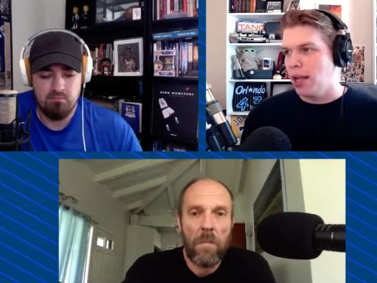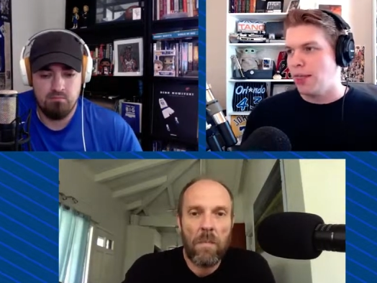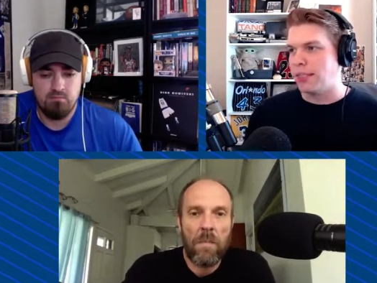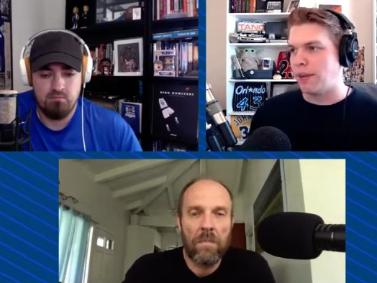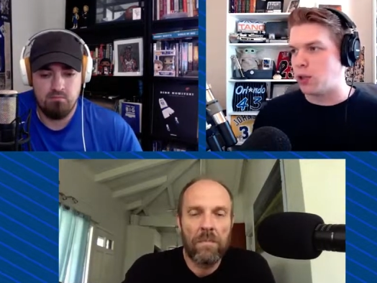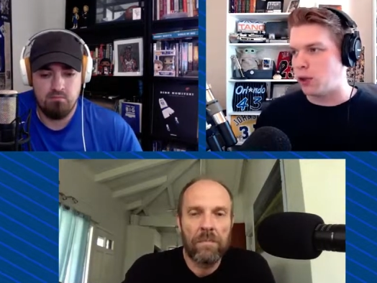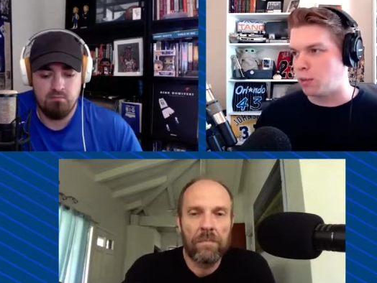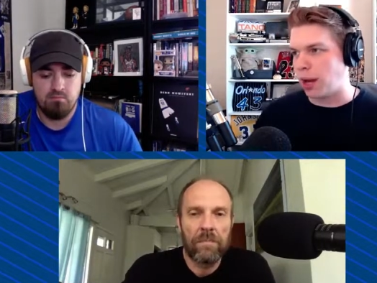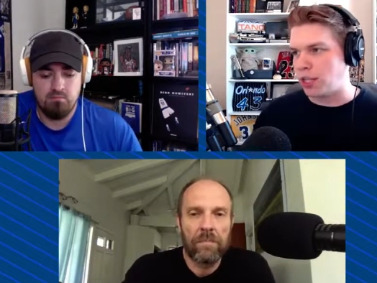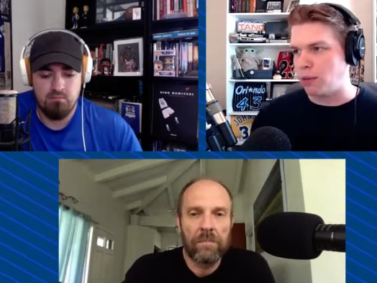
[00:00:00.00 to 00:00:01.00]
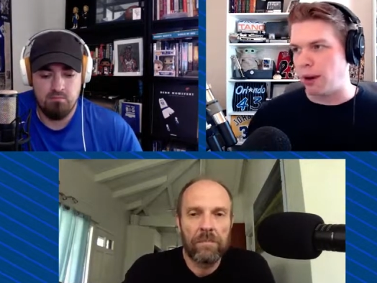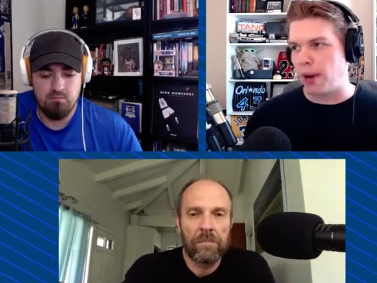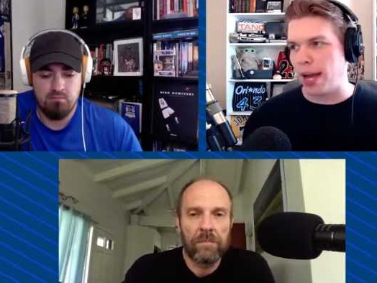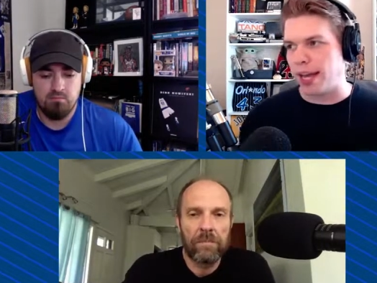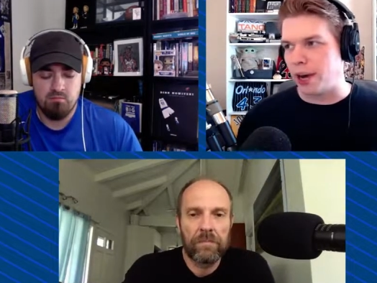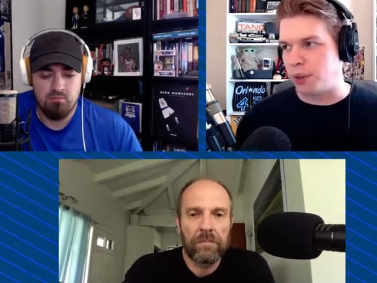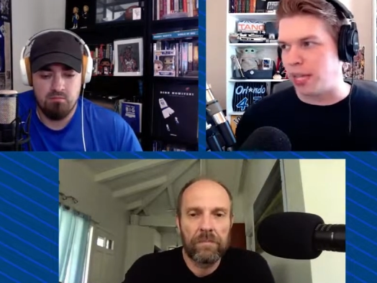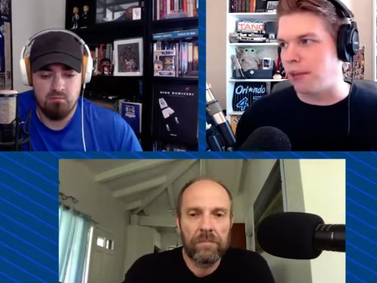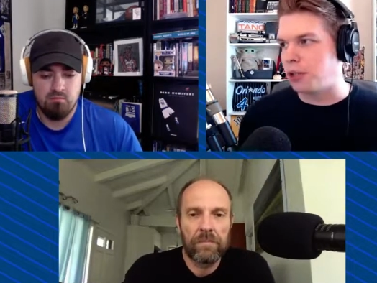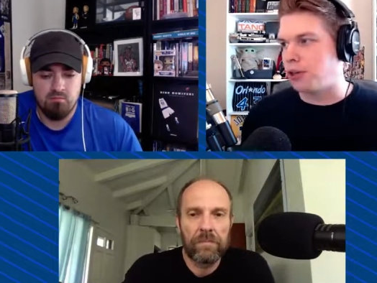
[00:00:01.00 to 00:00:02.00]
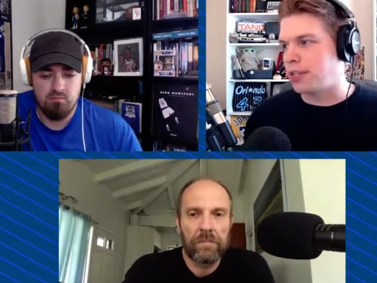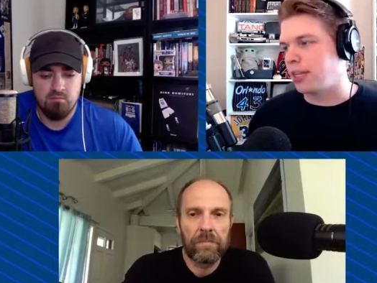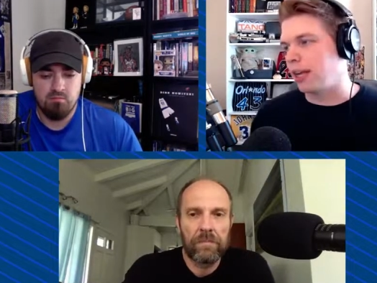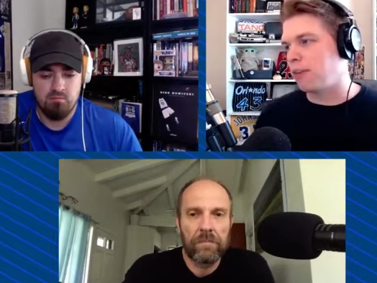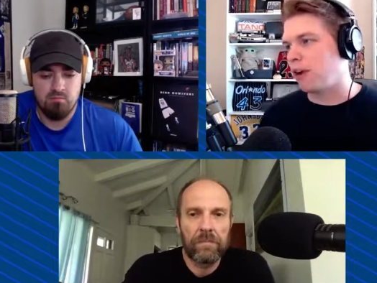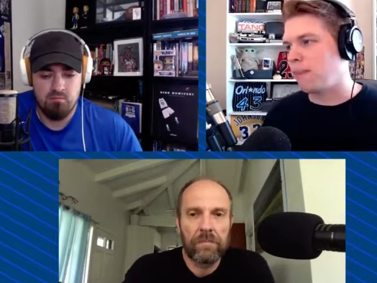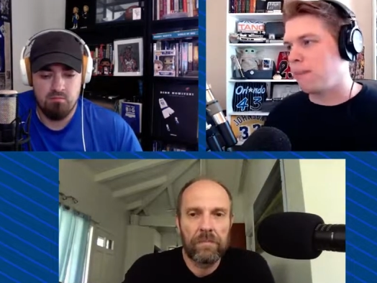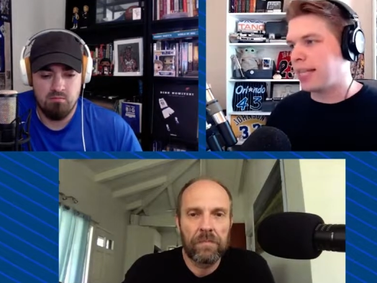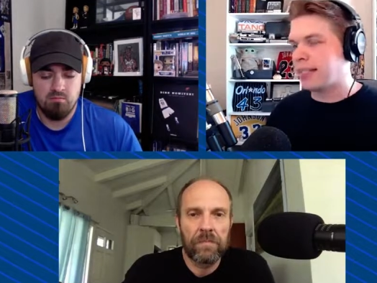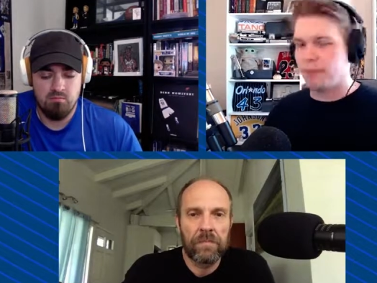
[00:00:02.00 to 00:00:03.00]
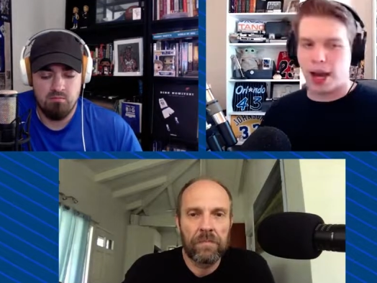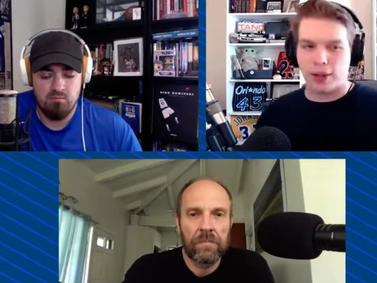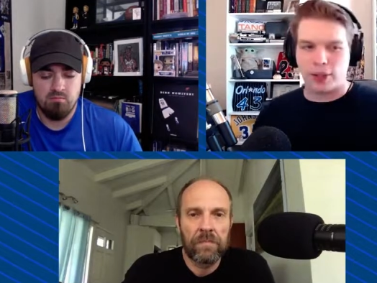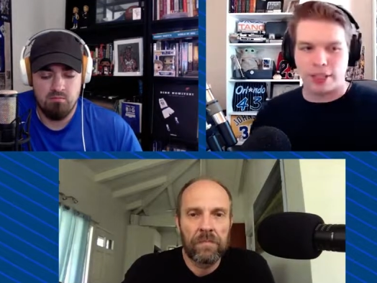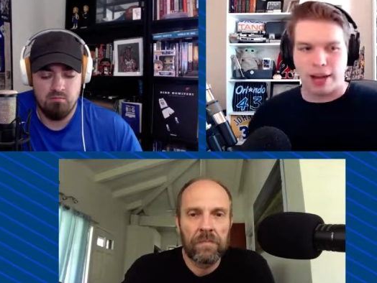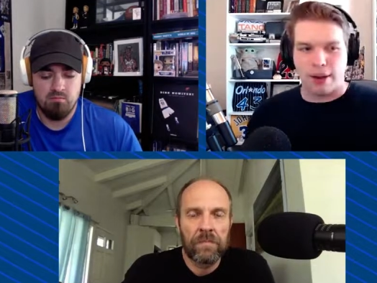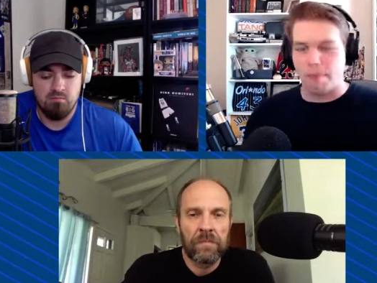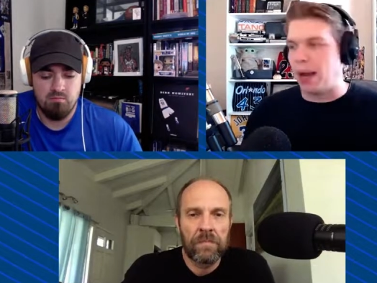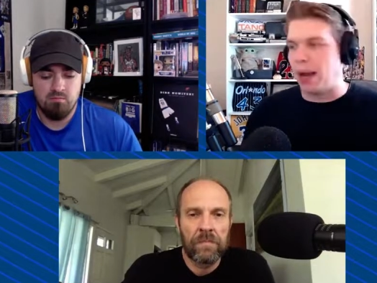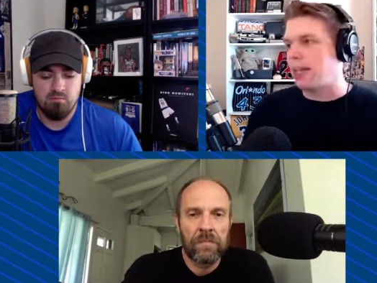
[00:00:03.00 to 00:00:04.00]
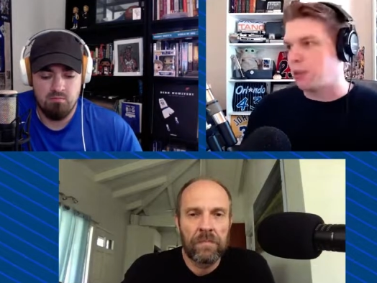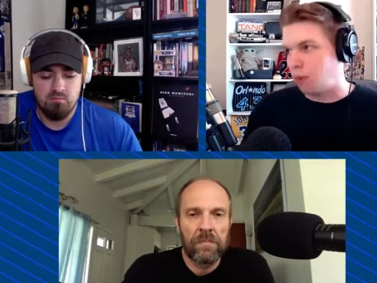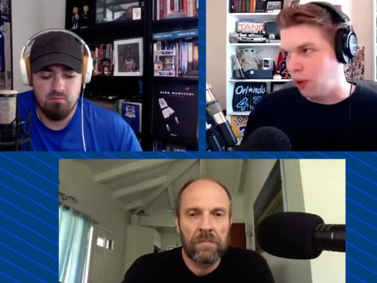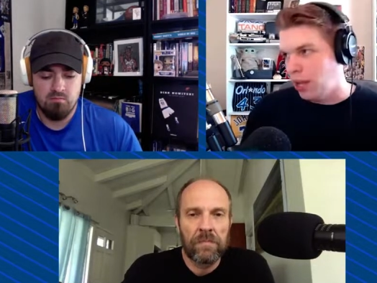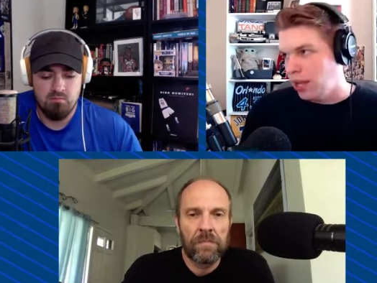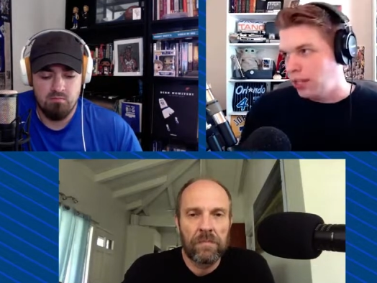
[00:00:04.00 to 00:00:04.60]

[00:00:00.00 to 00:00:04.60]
Speaker 1: This episode is brought to you by Rock Auto with the ever increasing number of makes and models. It's now impossible